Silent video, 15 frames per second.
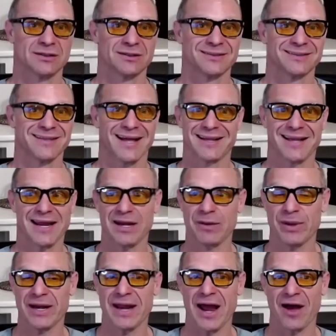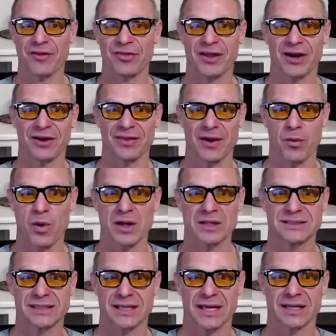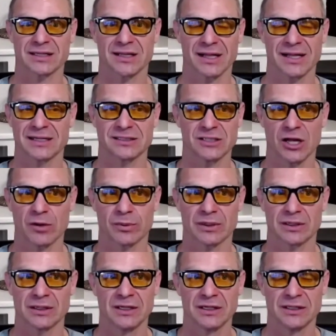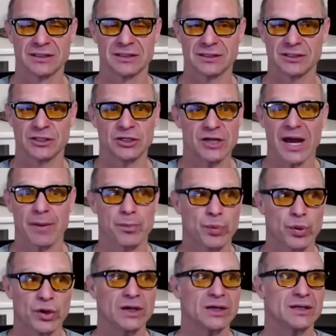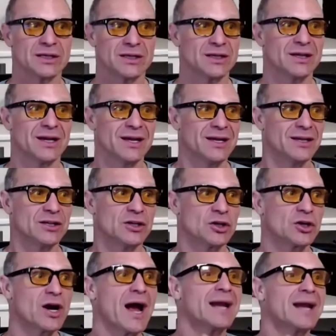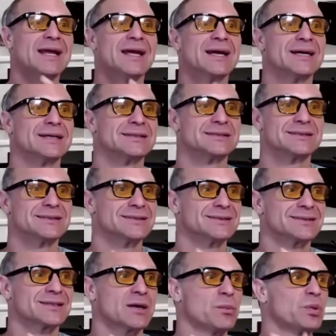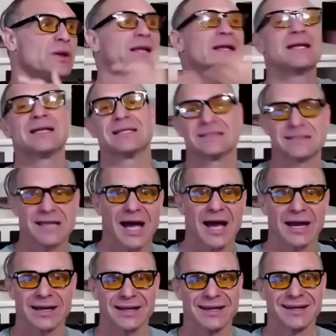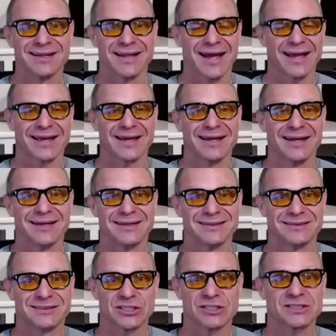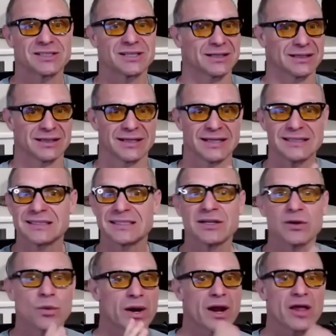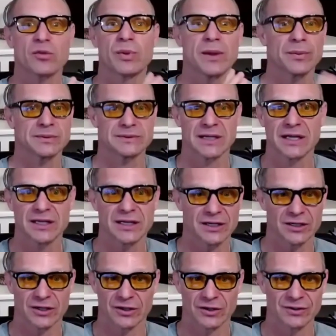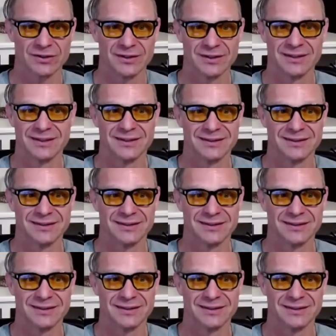Like anybody out there that wants to get clean and sober, you got to put your ideas completely to the side. Like just listen to what other people tell you to do. Your